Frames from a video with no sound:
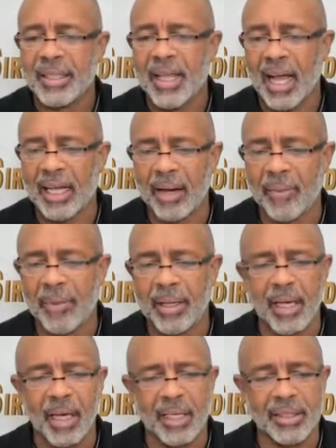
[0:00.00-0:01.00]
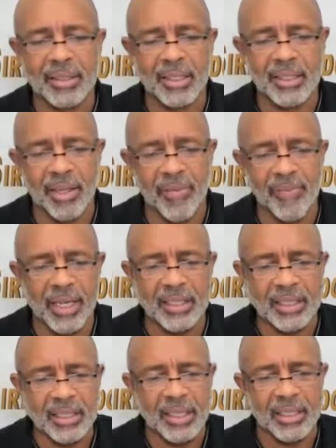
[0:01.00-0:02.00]
I got my sister Yvette.
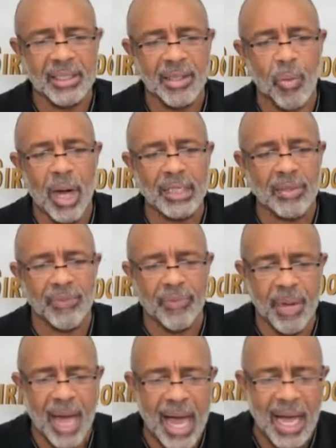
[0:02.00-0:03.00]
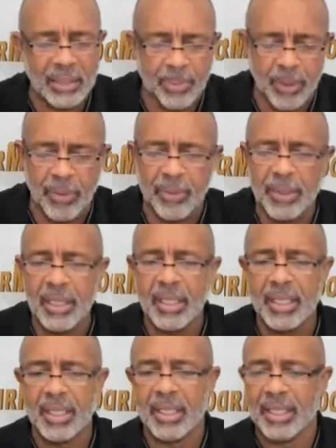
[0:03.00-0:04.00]
She said she's watching from the hospital.
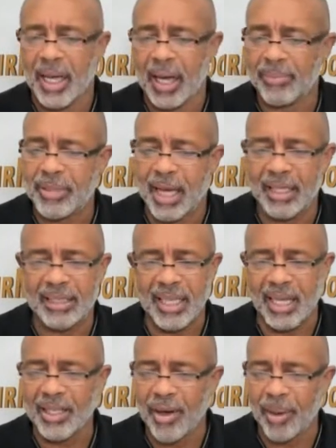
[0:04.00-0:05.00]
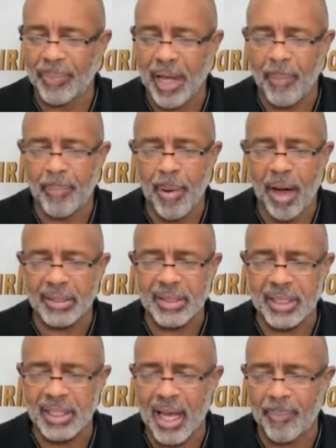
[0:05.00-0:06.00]
I'm trying to tell you, up there in
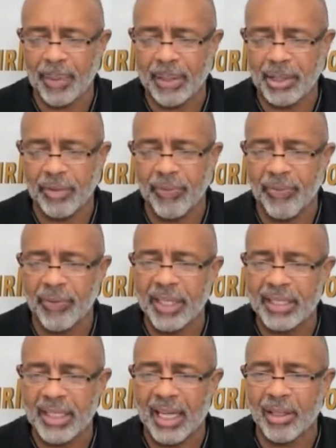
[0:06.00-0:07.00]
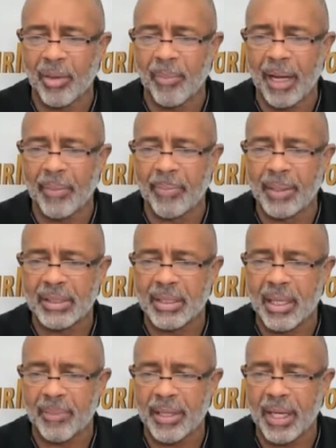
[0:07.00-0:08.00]
Boston, I bet you it's freezing like nobody
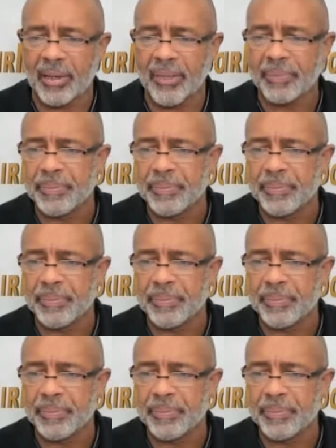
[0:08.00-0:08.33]
business up there.